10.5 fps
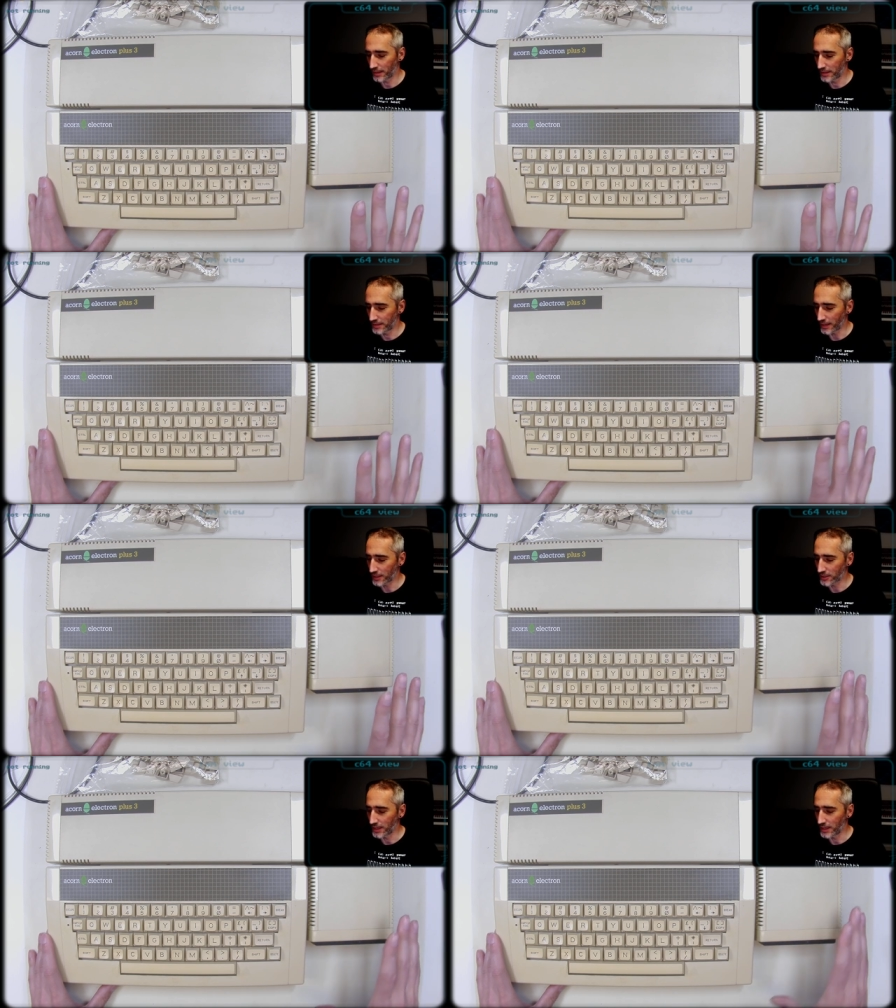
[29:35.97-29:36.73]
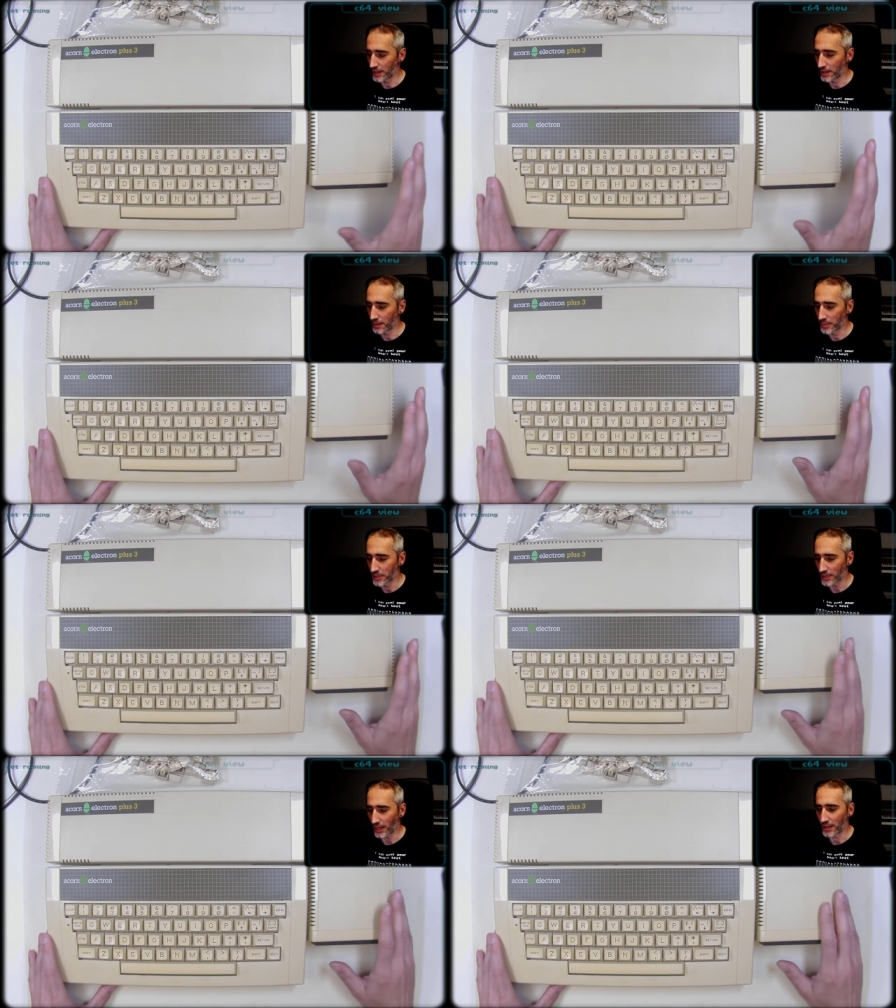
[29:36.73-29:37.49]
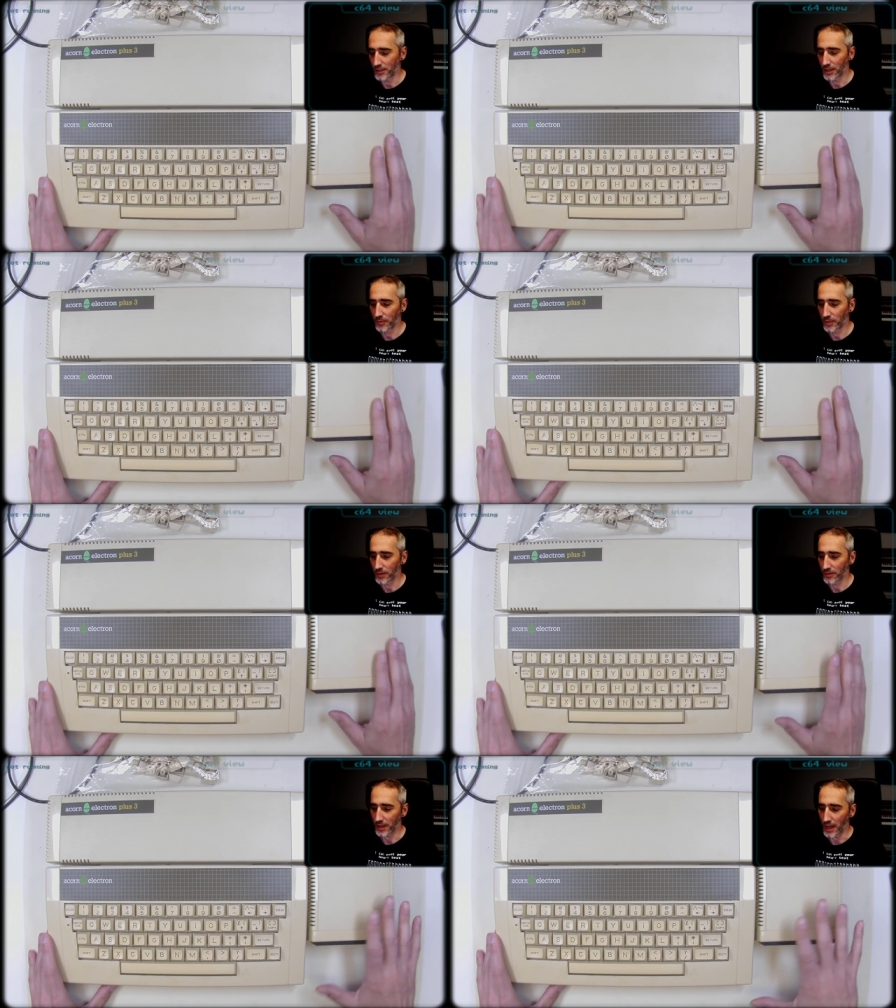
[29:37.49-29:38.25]
is actually a little bit challenging
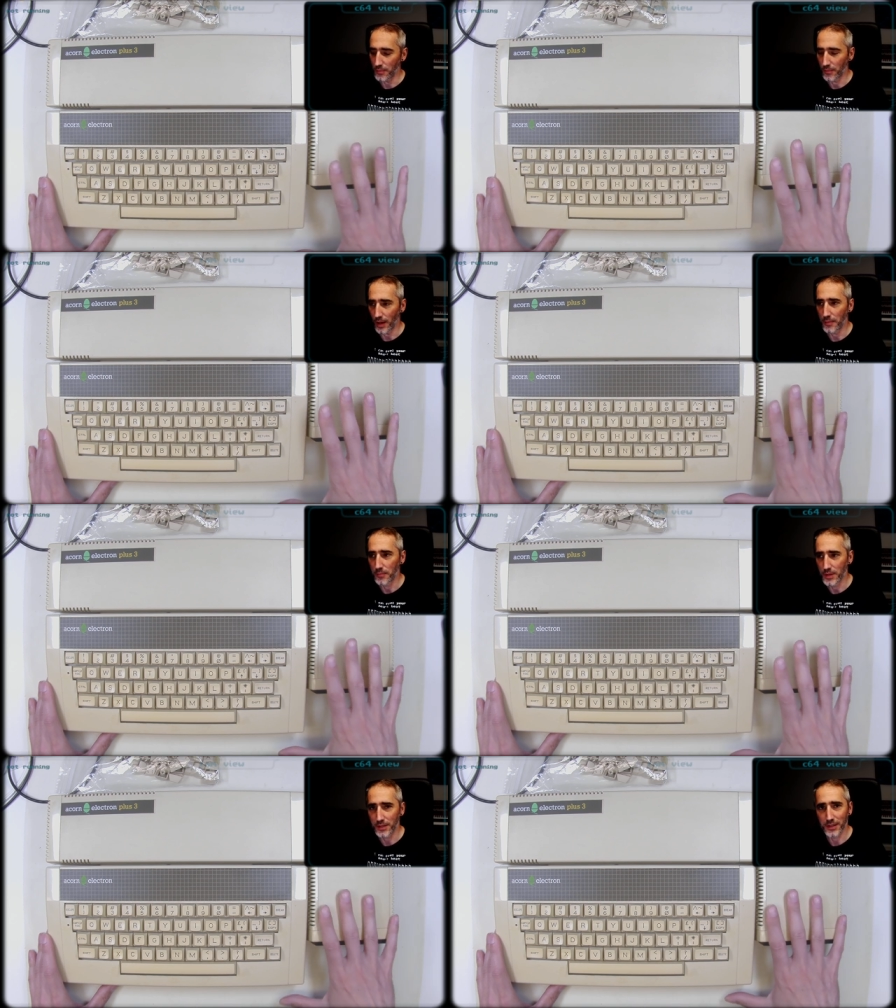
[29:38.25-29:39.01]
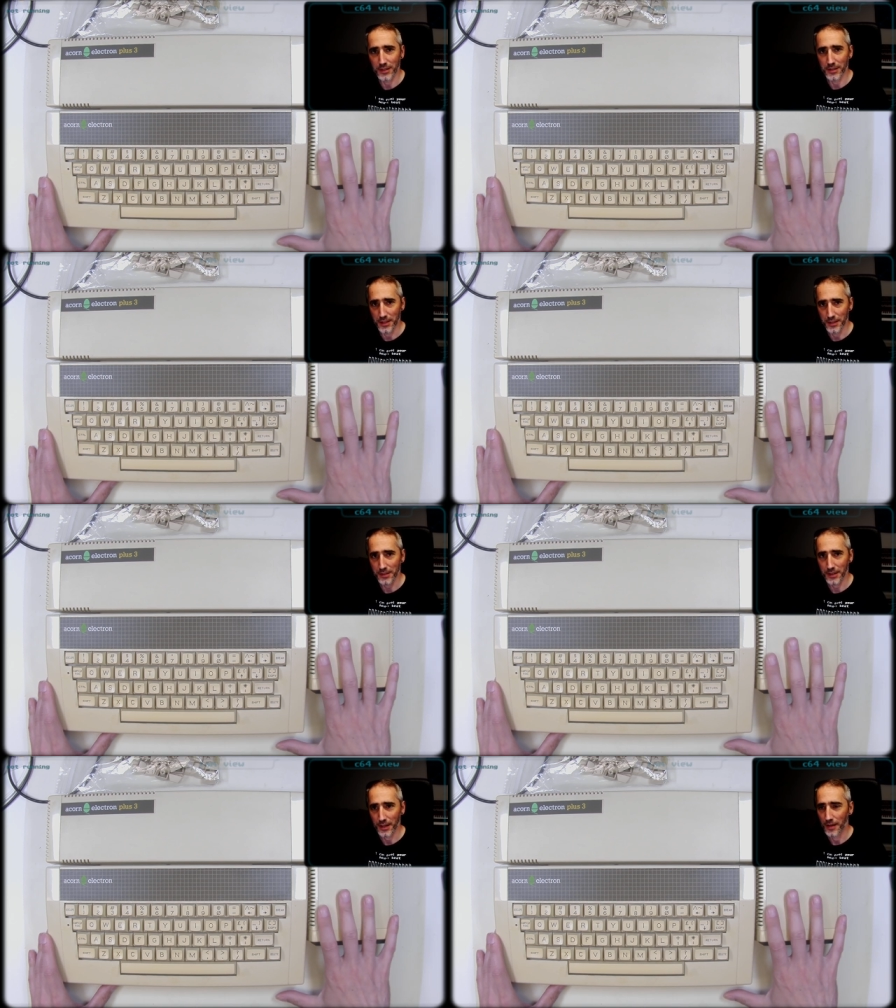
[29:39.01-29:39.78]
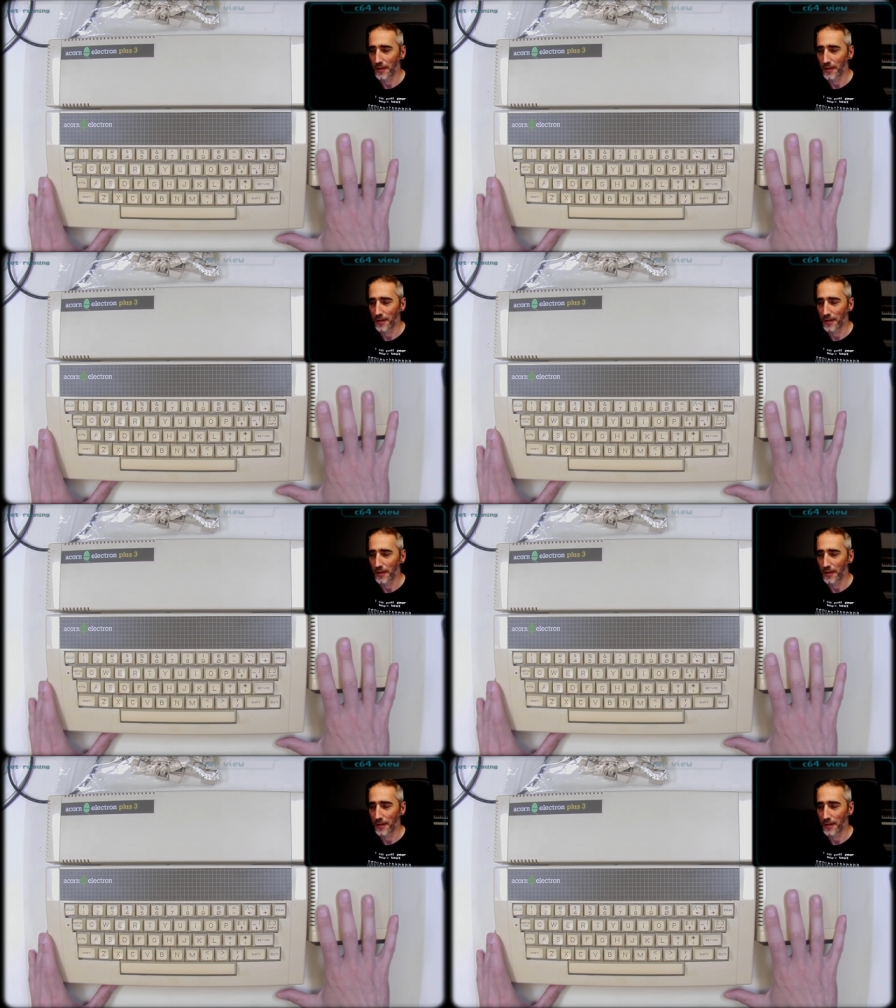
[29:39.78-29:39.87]
because I'm, I'm missing the disk